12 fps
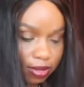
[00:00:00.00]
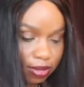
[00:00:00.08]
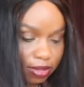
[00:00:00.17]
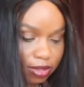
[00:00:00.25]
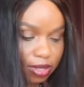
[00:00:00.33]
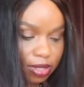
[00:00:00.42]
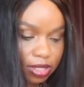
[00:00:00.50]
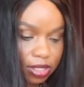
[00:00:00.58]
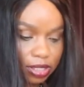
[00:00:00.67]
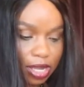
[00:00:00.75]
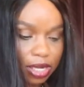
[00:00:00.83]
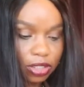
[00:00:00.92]
So this
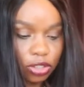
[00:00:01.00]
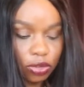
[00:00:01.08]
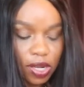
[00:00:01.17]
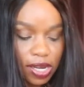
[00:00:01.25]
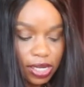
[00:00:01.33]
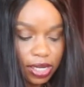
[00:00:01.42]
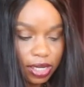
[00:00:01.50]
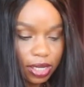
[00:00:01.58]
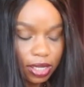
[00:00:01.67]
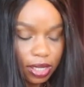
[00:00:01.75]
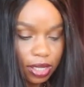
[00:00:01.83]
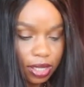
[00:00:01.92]
is actually
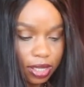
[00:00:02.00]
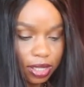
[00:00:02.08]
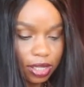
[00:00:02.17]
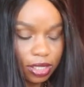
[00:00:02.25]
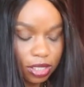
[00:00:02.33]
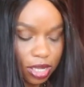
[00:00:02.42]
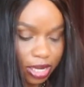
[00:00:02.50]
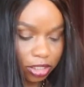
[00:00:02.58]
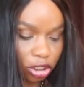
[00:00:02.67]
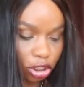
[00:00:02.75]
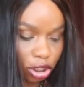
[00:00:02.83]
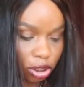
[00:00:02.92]
the
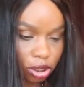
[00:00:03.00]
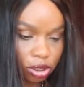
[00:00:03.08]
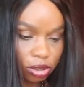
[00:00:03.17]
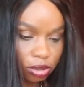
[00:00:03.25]
texture